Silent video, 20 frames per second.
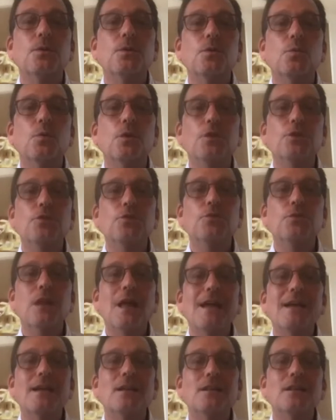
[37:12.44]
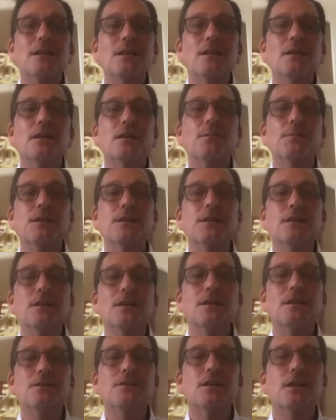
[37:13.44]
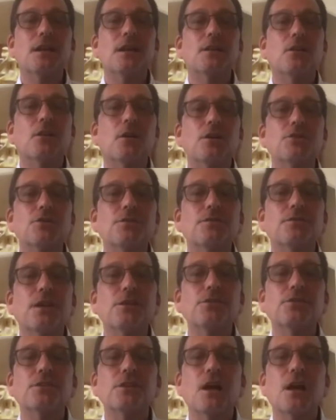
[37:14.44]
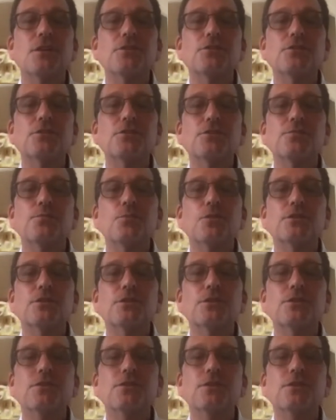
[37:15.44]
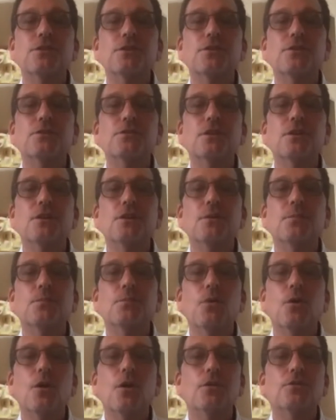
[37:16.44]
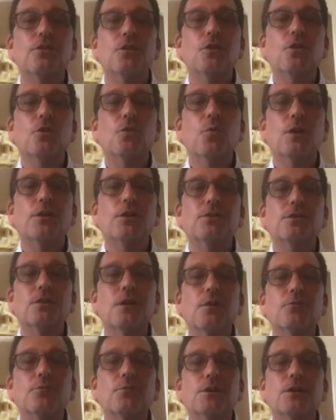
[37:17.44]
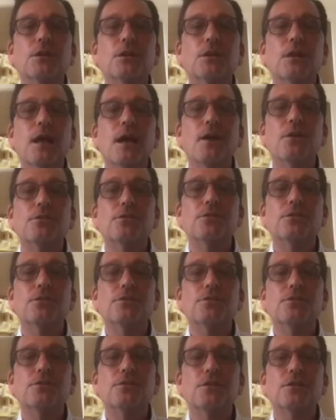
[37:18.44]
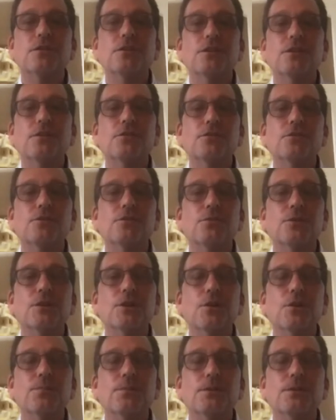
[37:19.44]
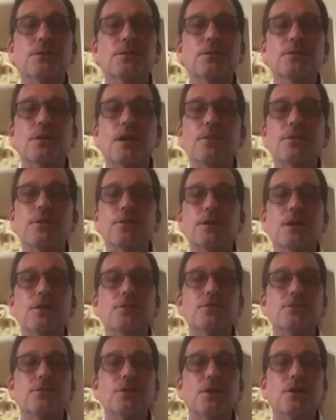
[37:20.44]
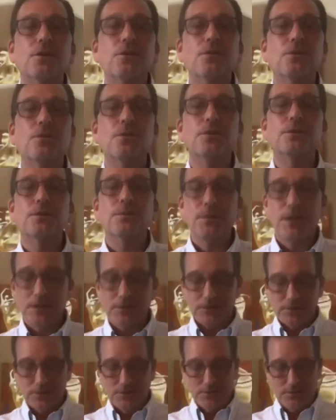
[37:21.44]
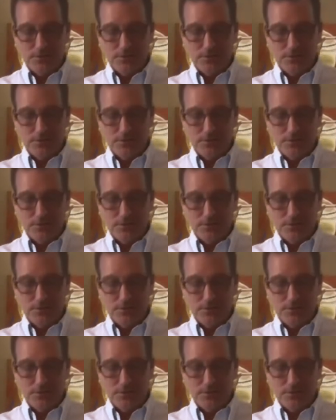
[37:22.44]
Will you likely immediately attend large events, concerts, sports, casinos, malls, once the government allows these facilities to reopen? It's either yes or no, or it depends.